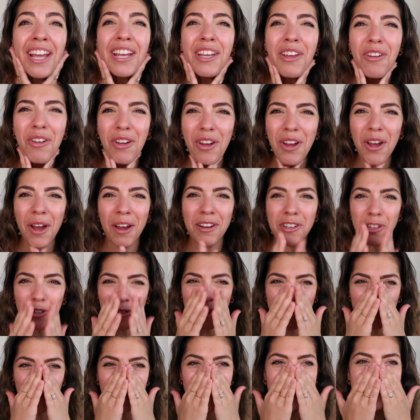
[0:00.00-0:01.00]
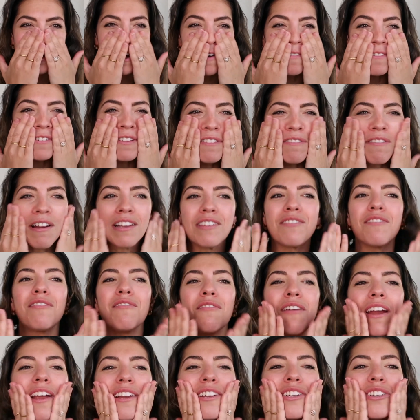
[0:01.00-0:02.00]
you can go and treat yourself to the rest of
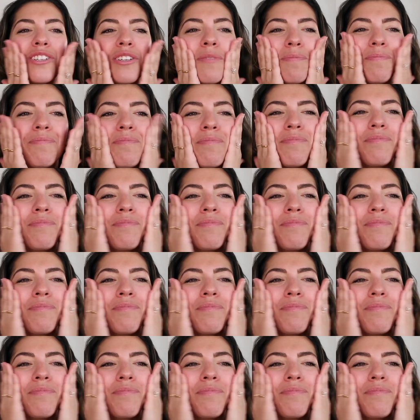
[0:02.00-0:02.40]
the range.